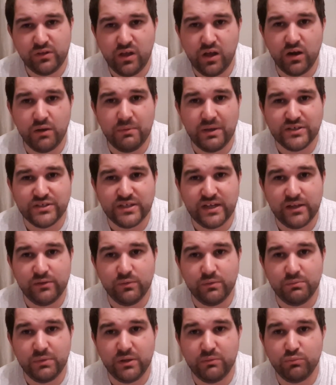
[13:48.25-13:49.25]
can't imagine
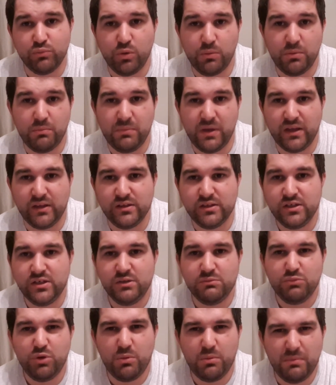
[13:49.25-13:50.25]
anyone being
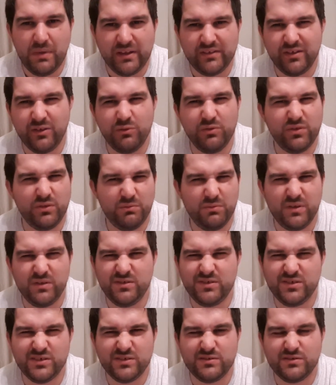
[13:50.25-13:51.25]
problematic with some
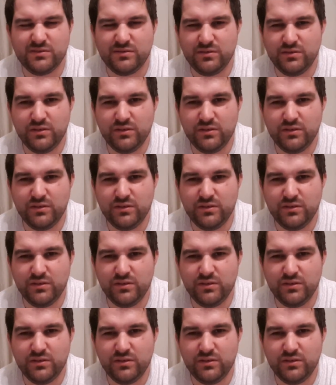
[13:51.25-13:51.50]
just